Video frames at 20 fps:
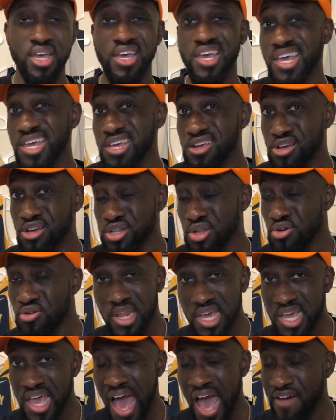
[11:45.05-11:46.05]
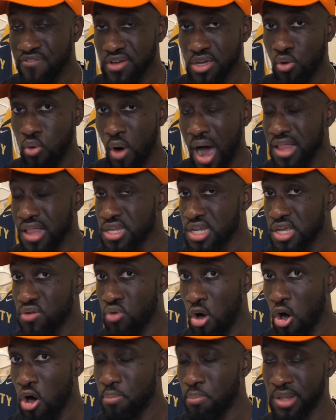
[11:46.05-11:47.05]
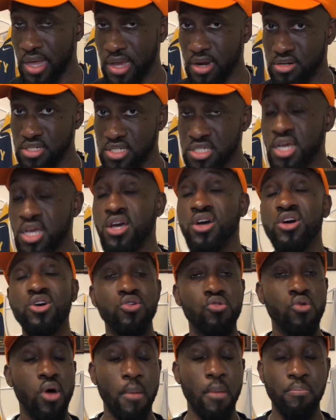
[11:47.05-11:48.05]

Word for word: including having quality role players, who are